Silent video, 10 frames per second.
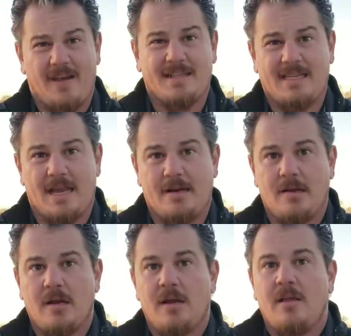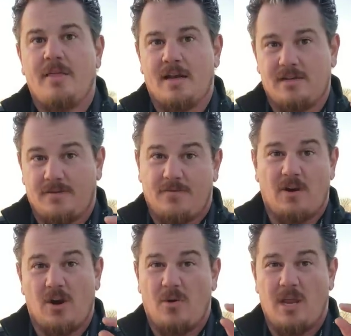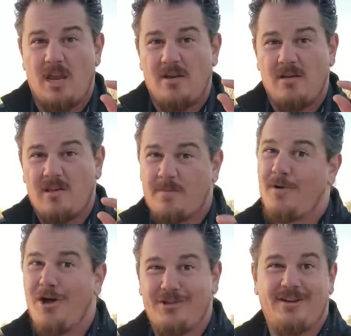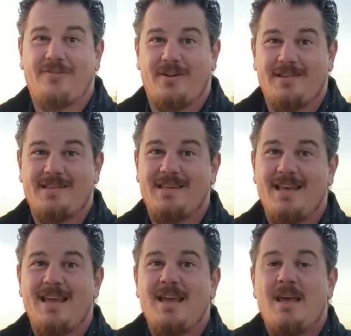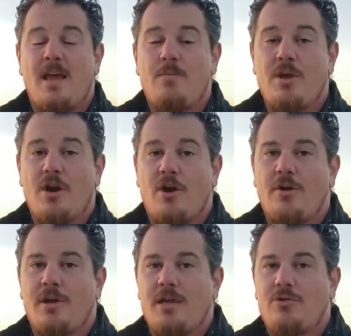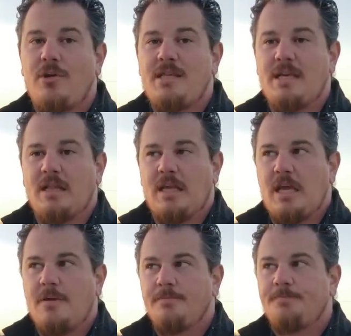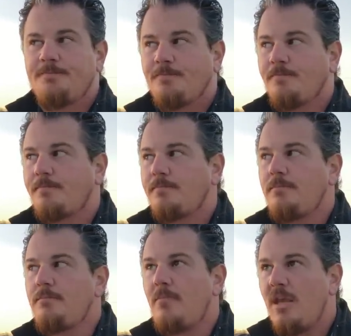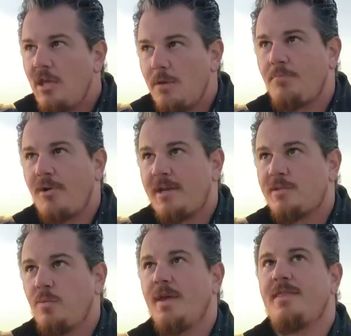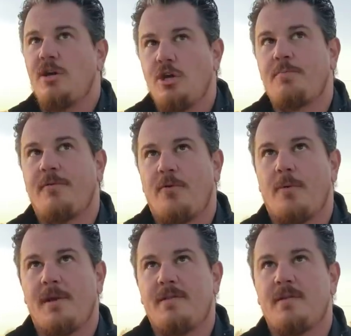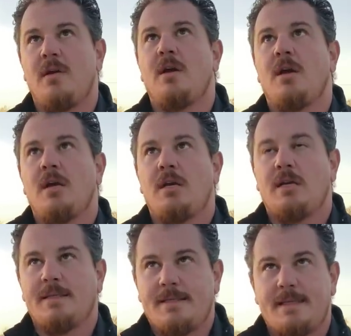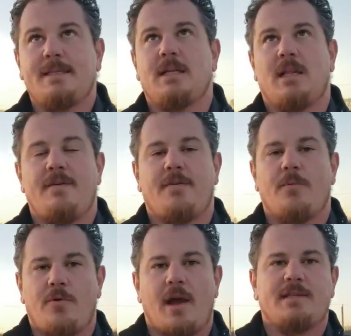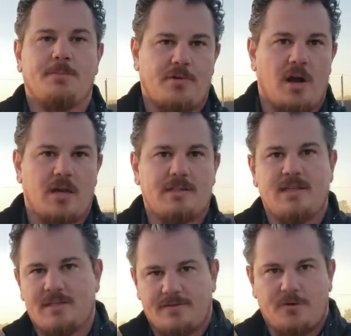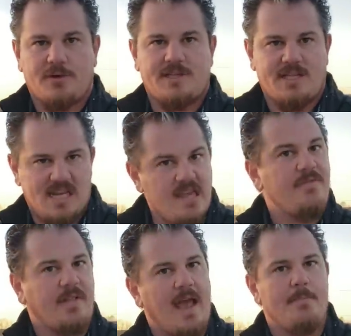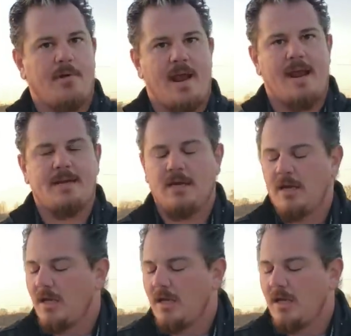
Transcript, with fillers: out of 10, that is a very small difference. And we are increasingly impressed with the good performance consistently from Horizon products. This, of course, is an E-flite brand.